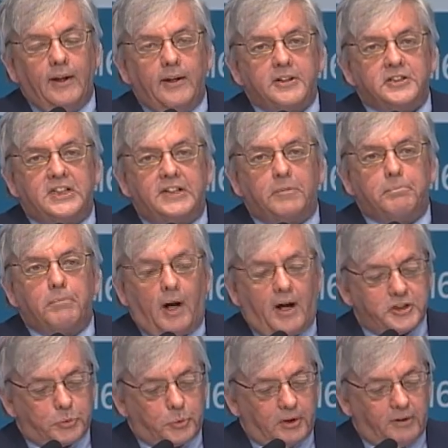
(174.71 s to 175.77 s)
Stephen
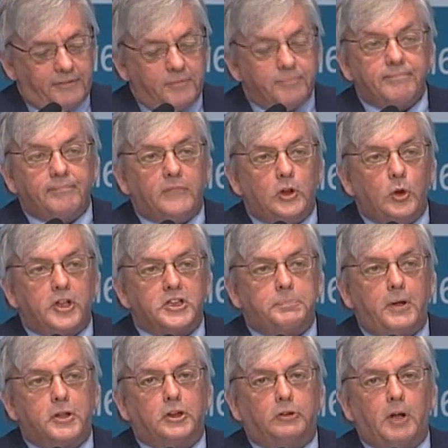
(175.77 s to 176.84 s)
Bosworth, the U.S.
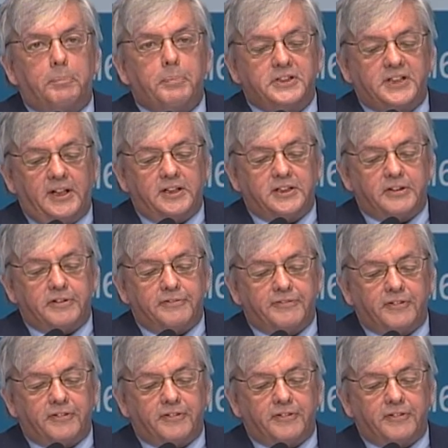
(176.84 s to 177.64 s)
Special Representative